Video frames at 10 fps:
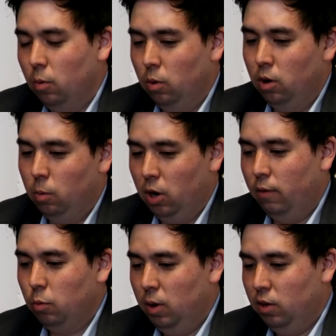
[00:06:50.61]
We're
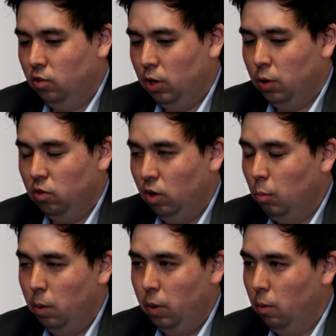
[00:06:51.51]
comfortable on Lissandra the same
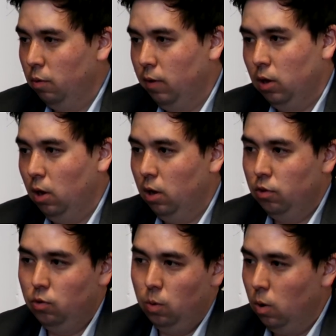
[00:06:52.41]
way we are with
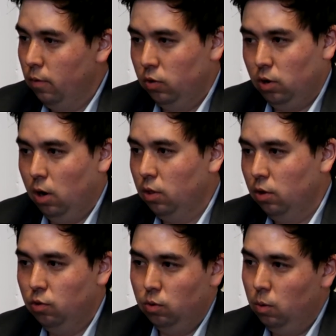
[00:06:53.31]
Vel'Koz or if it's
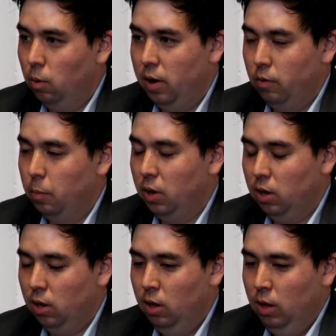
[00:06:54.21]
Karthus or whatever
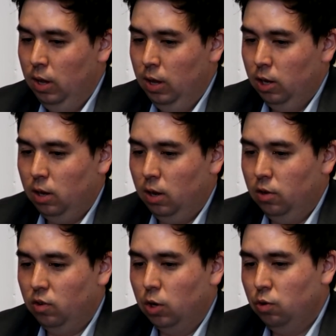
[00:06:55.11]
pick.
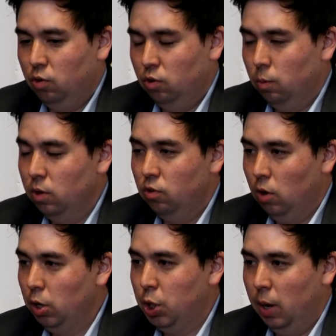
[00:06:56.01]
Lissandra is just a really
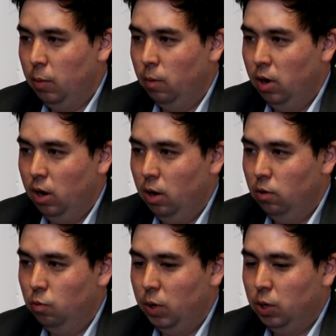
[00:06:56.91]
strong champion right now,
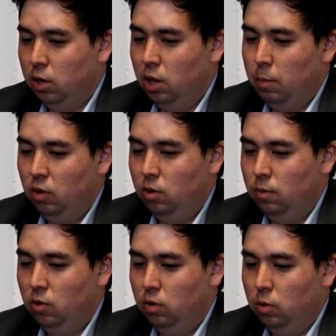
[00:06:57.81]
especially in the mid
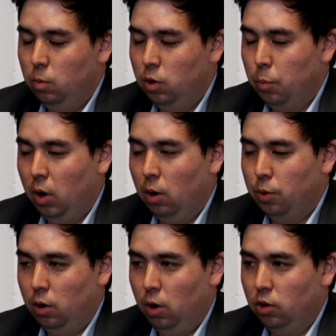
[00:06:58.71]
2v2 when you pair it
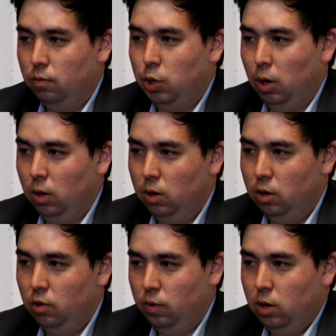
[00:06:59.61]
with an aggressive
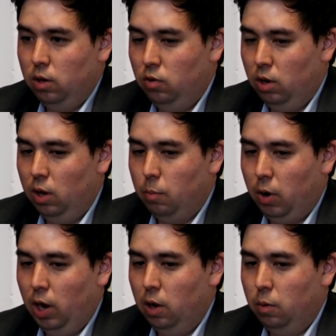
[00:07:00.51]
jungler. It's very easy to get
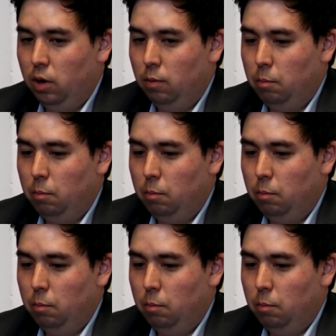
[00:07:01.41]
prio and